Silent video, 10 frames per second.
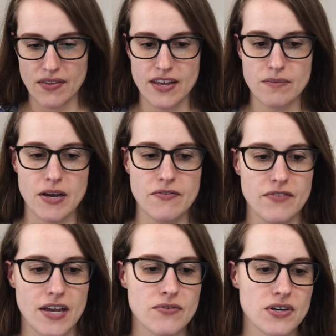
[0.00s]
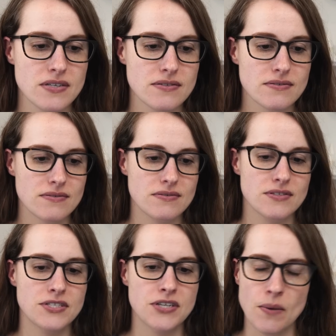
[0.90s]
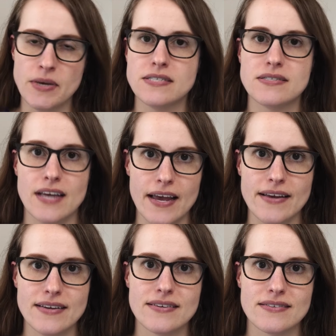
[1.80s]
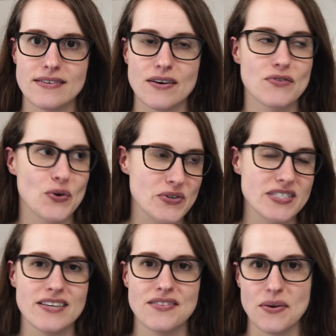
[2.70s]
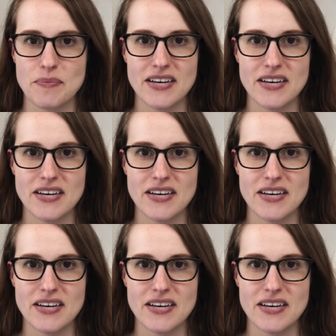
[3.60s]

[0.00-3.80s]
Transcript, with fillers: I think my favorite dumbest take, of course, Elon